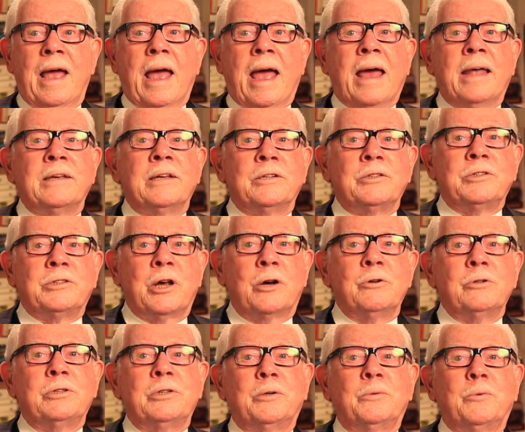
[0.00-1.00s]
And the
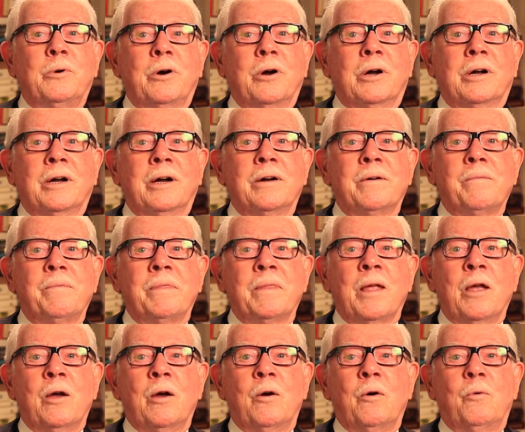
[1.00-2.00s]
social worker
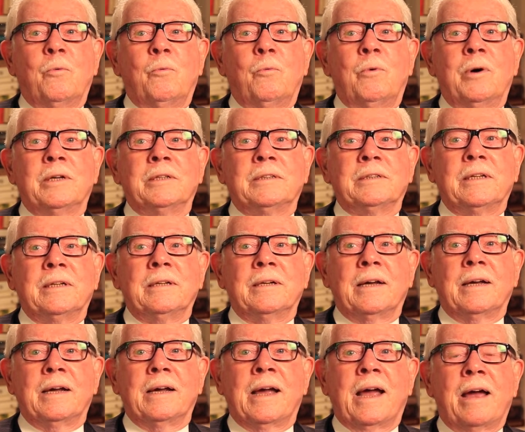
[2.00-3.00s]
was
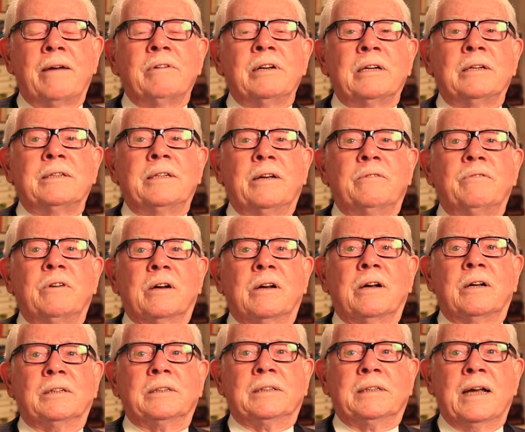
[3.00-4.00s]
having a
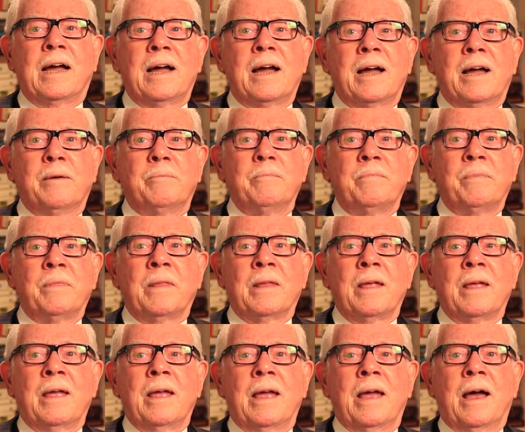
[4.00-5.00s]
difficult time
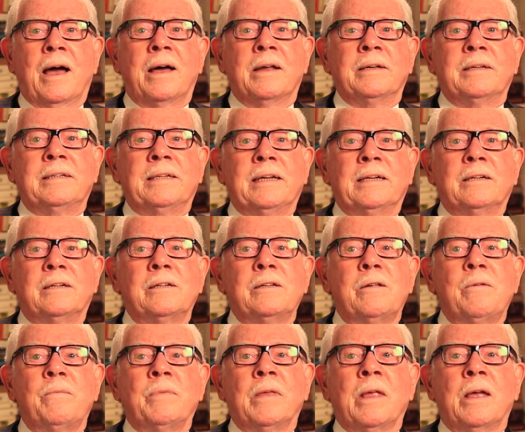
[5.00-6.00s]

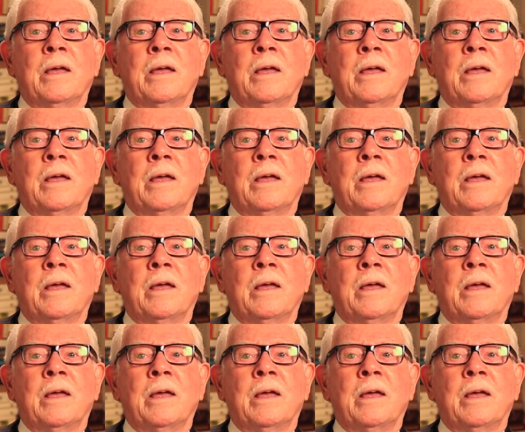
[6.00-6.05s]
until